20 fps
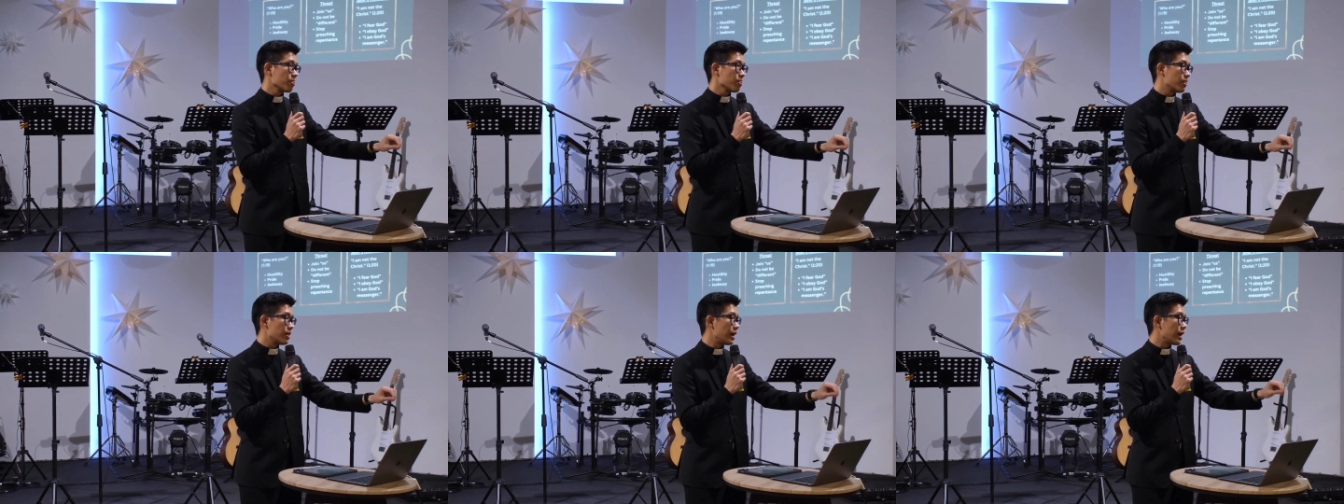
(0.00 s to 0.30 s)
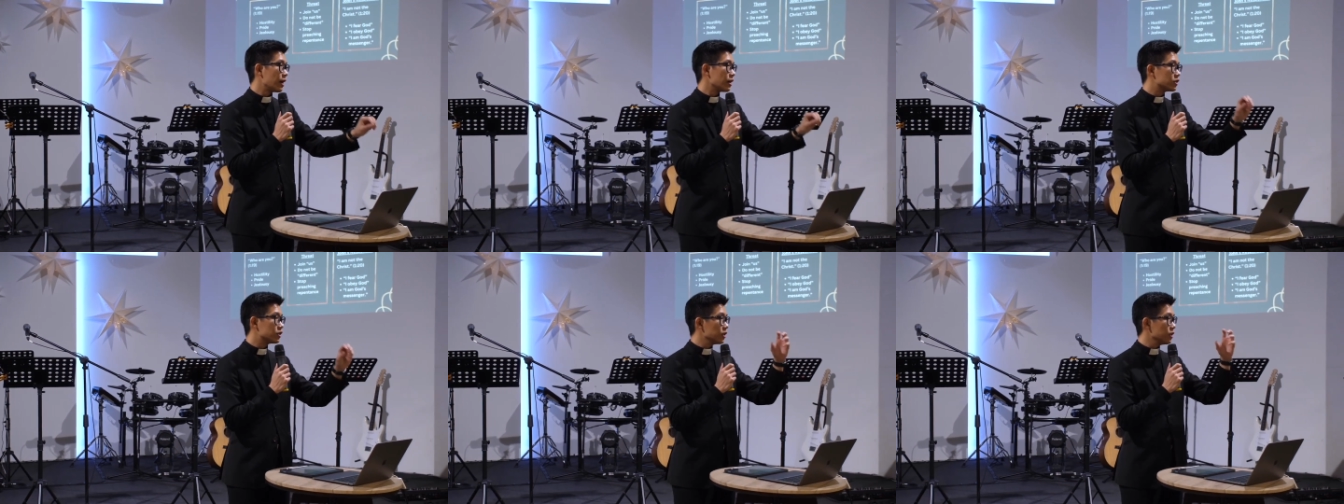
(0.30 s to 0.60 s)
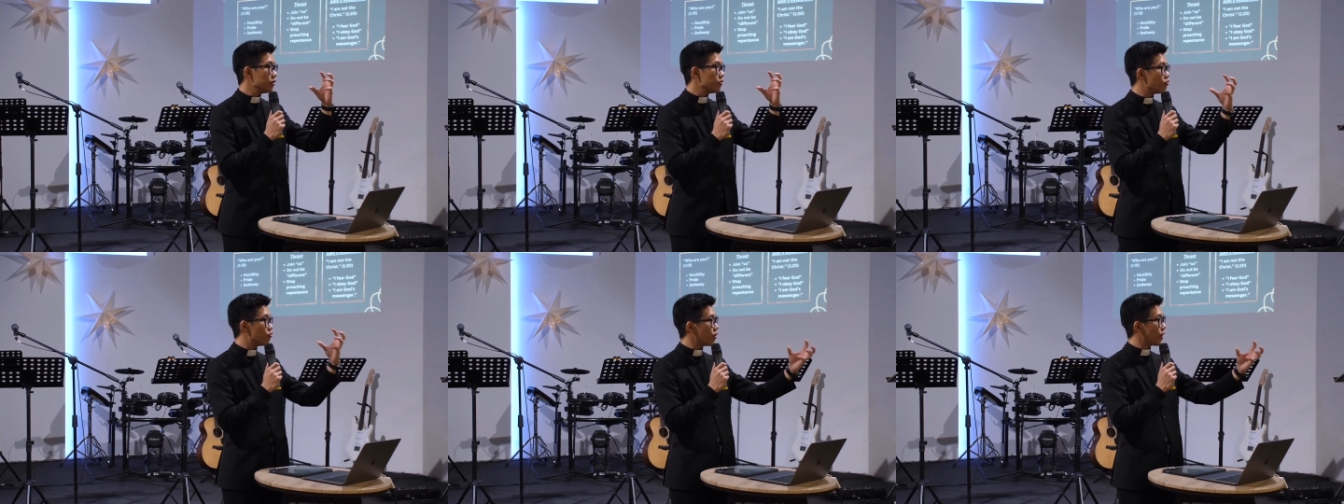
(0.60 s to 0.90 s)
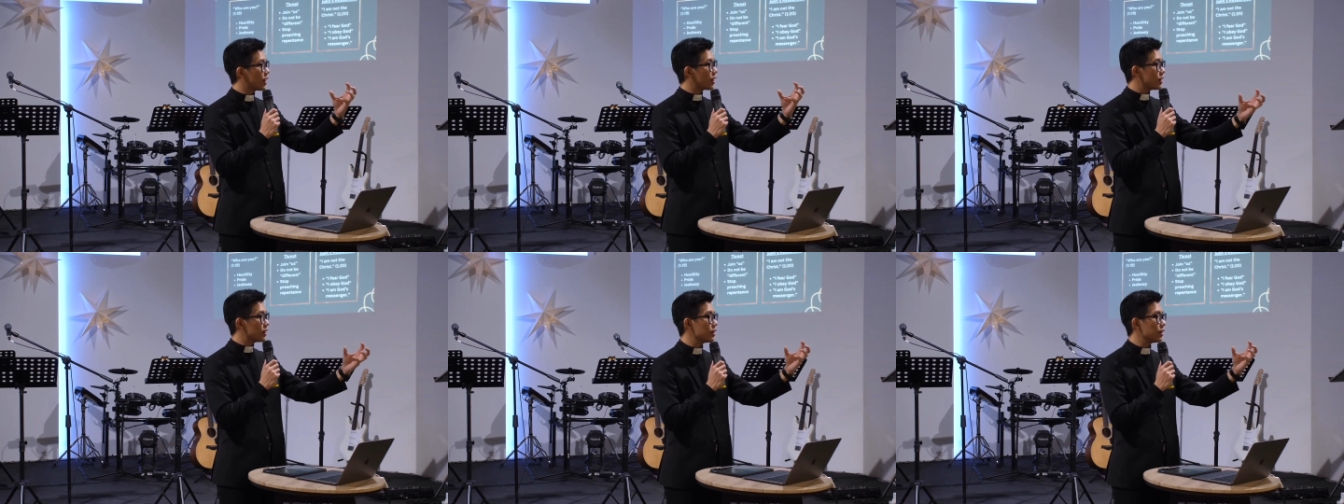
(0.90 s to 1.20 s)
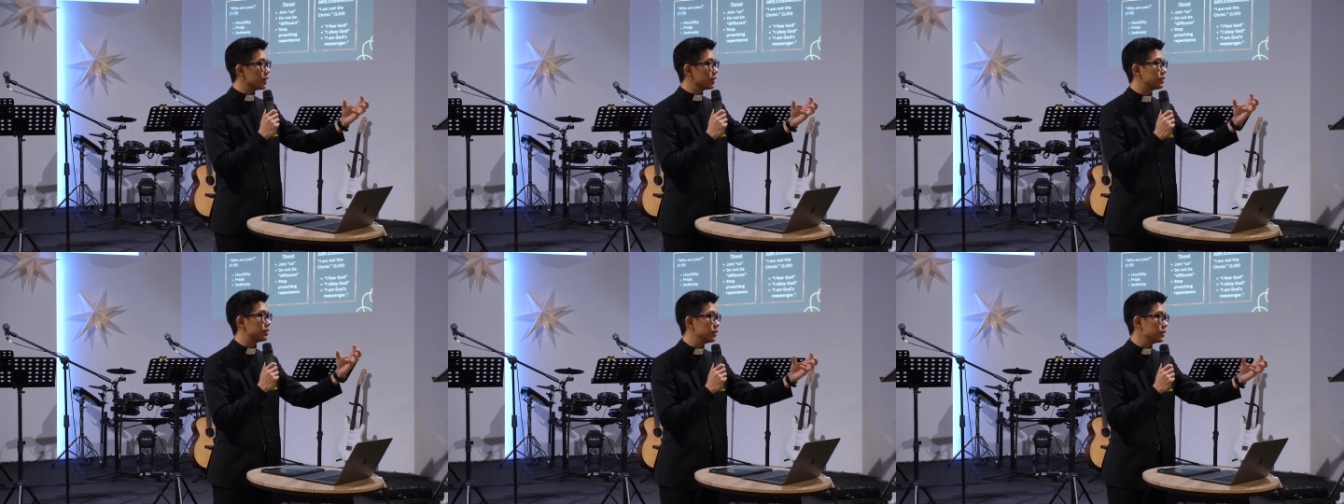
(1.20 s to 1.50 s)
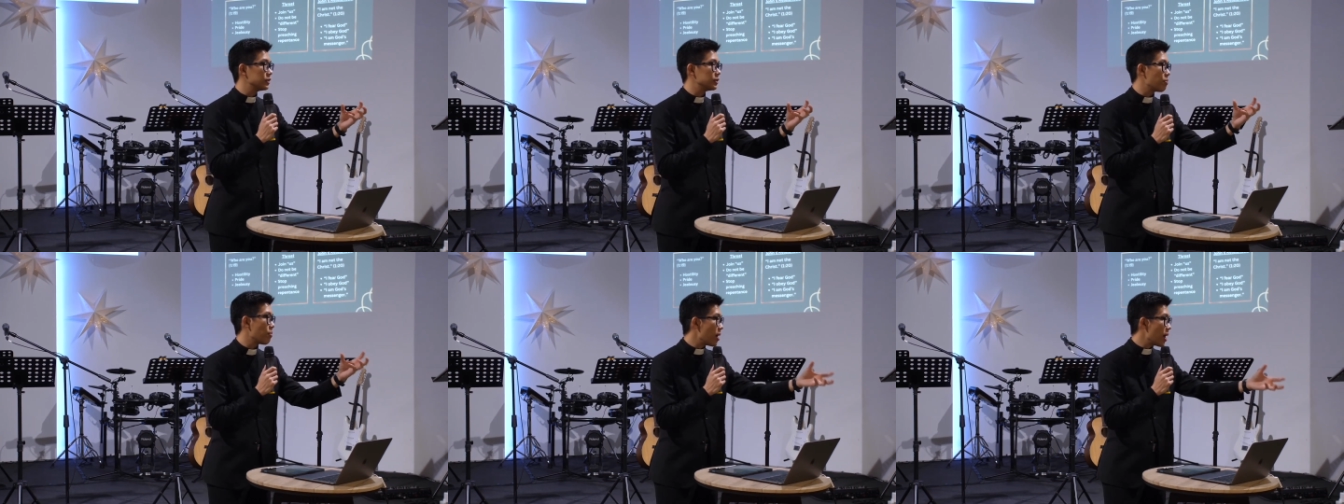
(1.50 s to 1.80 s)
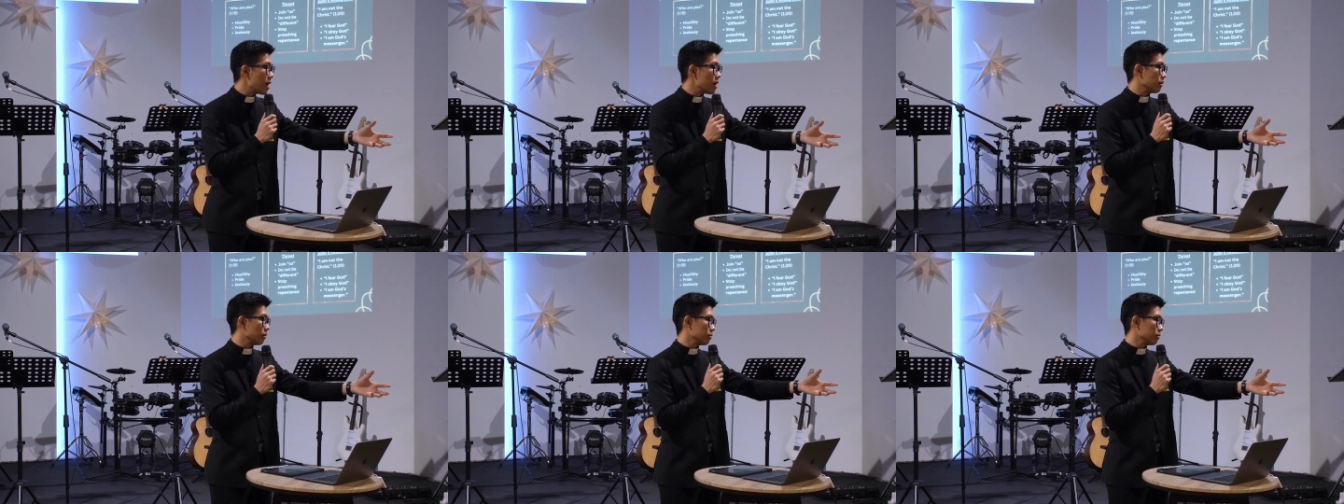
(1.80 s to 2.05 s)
They actually recognized this man.